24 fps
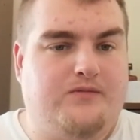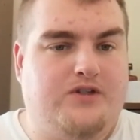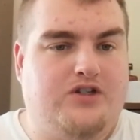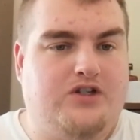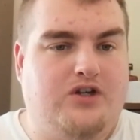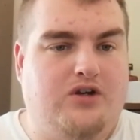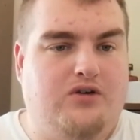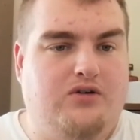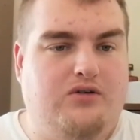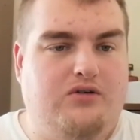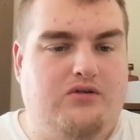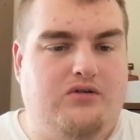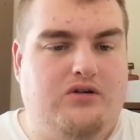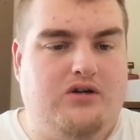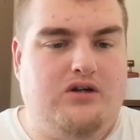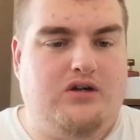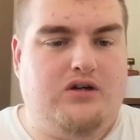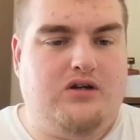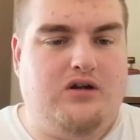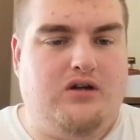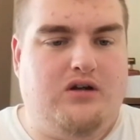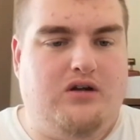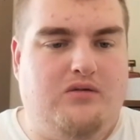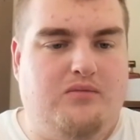So,
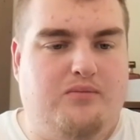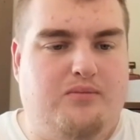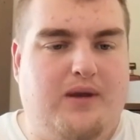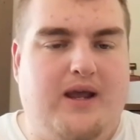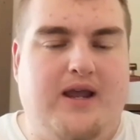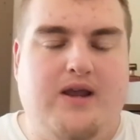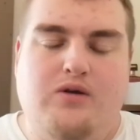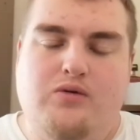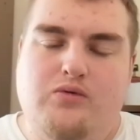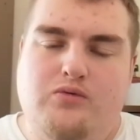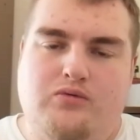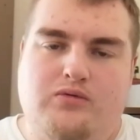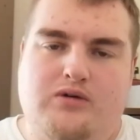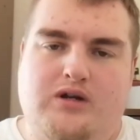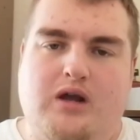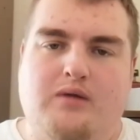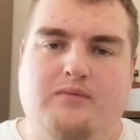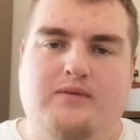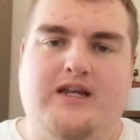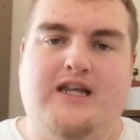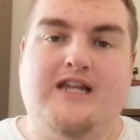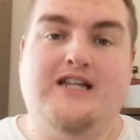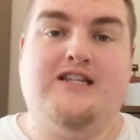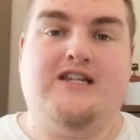Bale
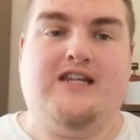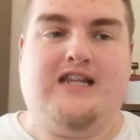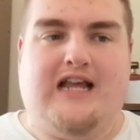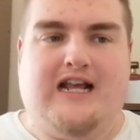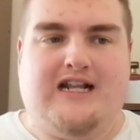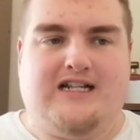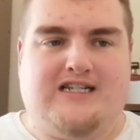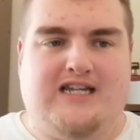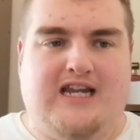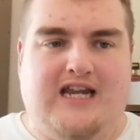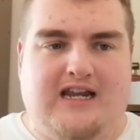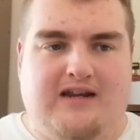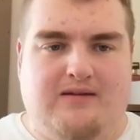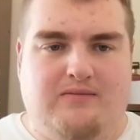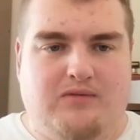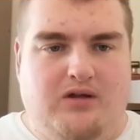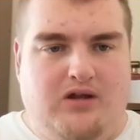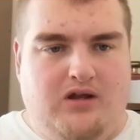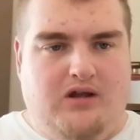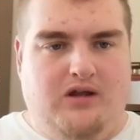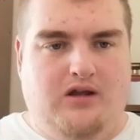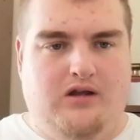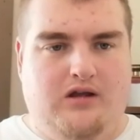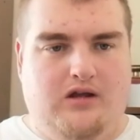coming into that team,
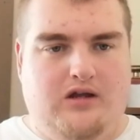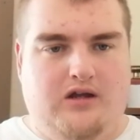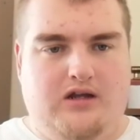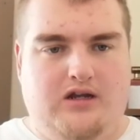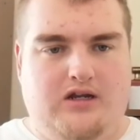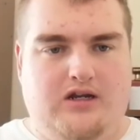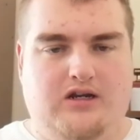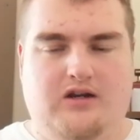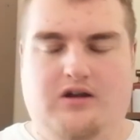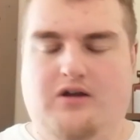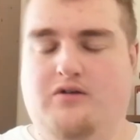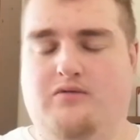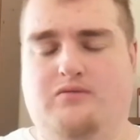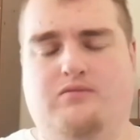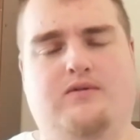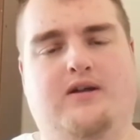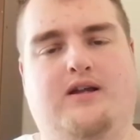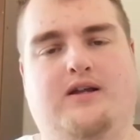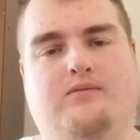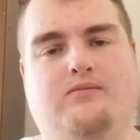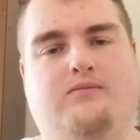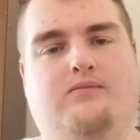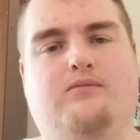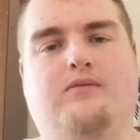
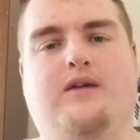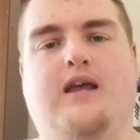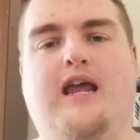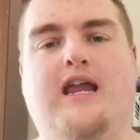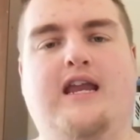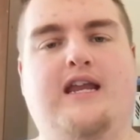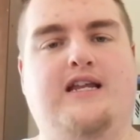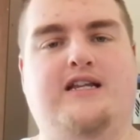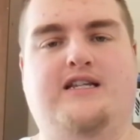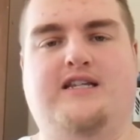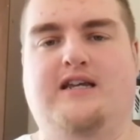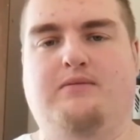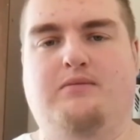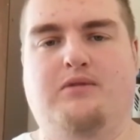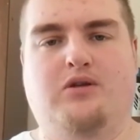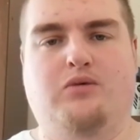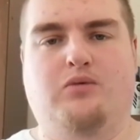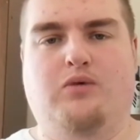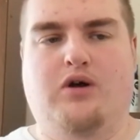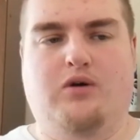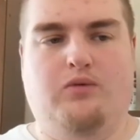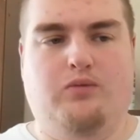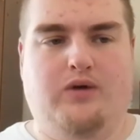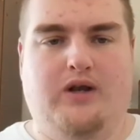any team in
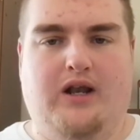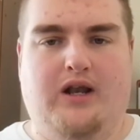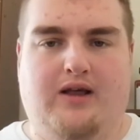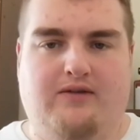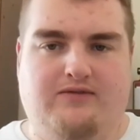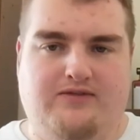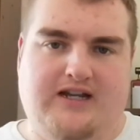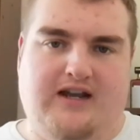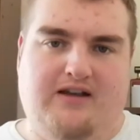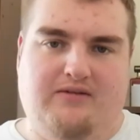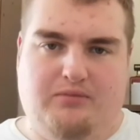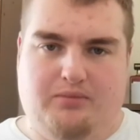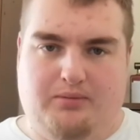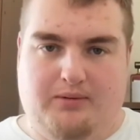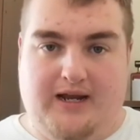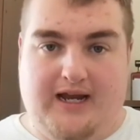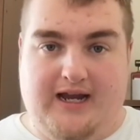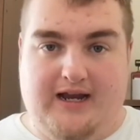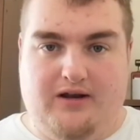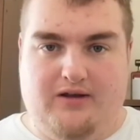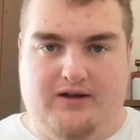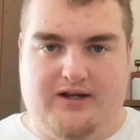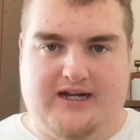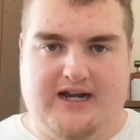the world would love to have a
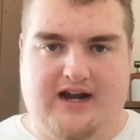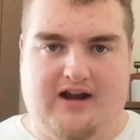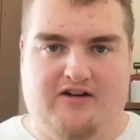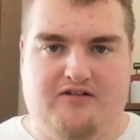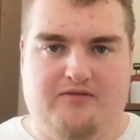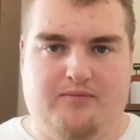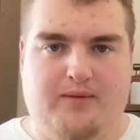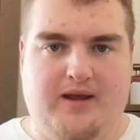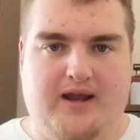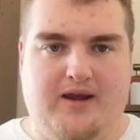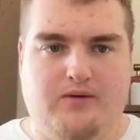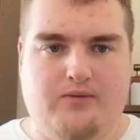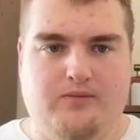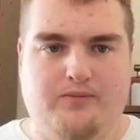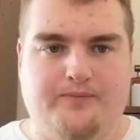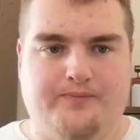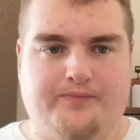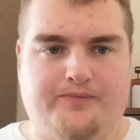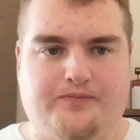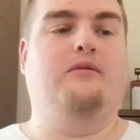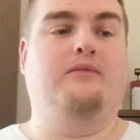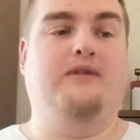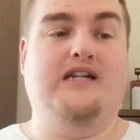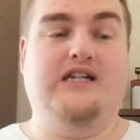player like Gareth Bale.
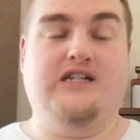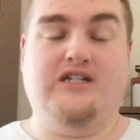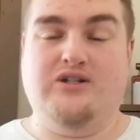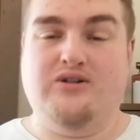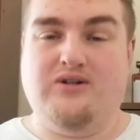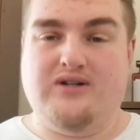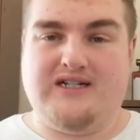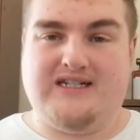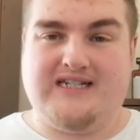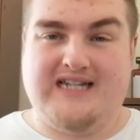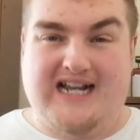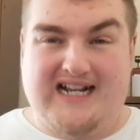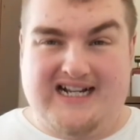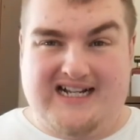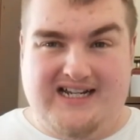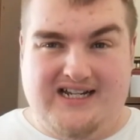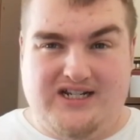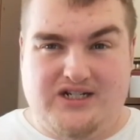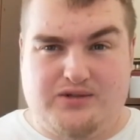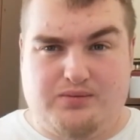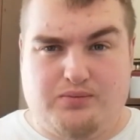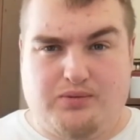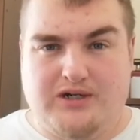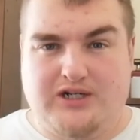I mean, he's not
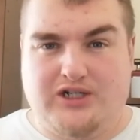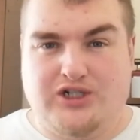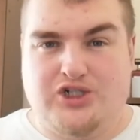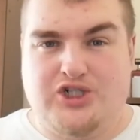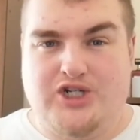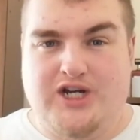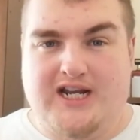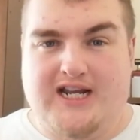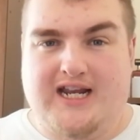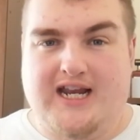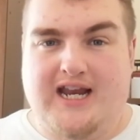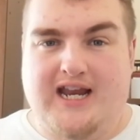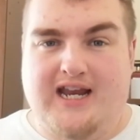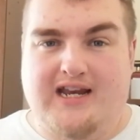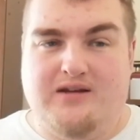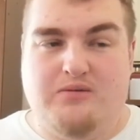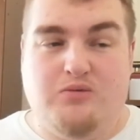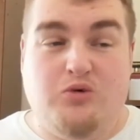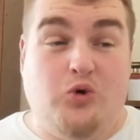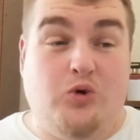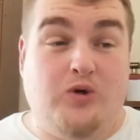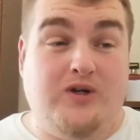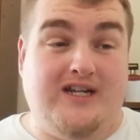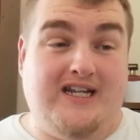exactly a spring chicken
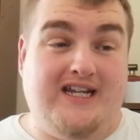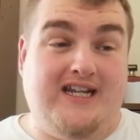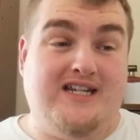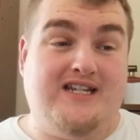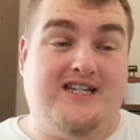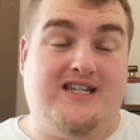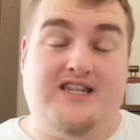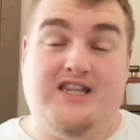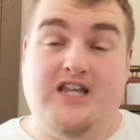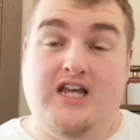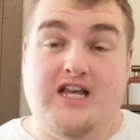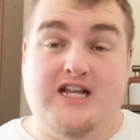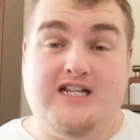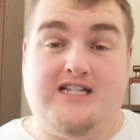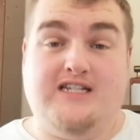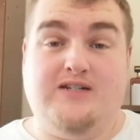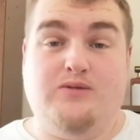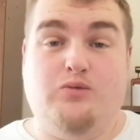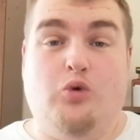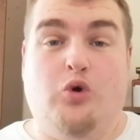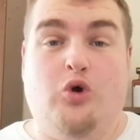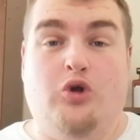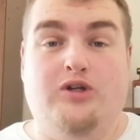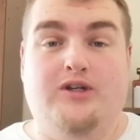anymore. He is
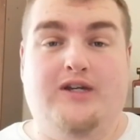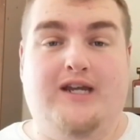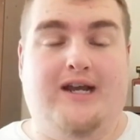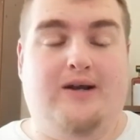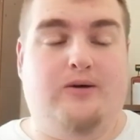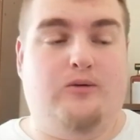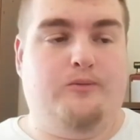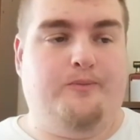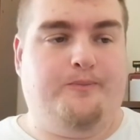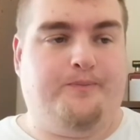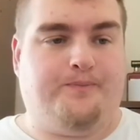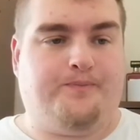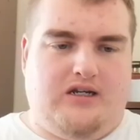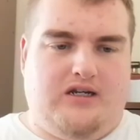31 now.